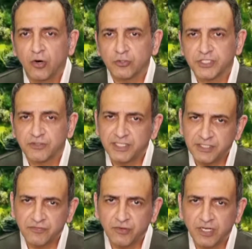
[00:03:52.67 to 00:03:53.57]

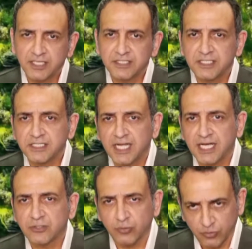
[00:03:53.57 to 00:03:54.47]
ulcerative colitis
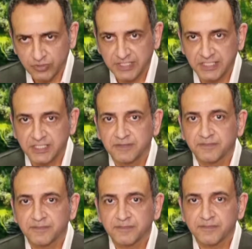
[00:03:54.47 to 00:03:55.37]
and Crohn's disease.
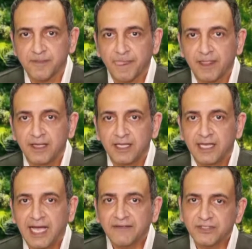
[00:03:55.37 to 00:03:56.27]

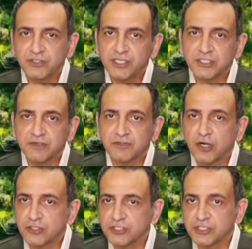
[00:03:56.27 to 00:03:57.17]
After years of
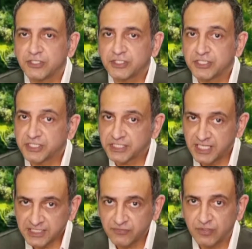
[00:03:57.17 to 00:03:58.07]
doctors'
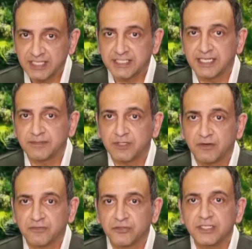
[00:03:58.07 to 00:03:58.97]
unsuccessful attempt
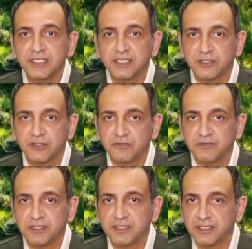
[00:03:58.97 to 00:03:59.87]
of treating her
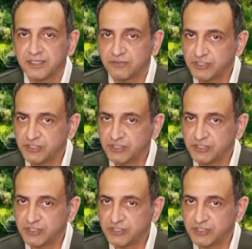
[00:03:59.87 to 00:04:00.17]
with the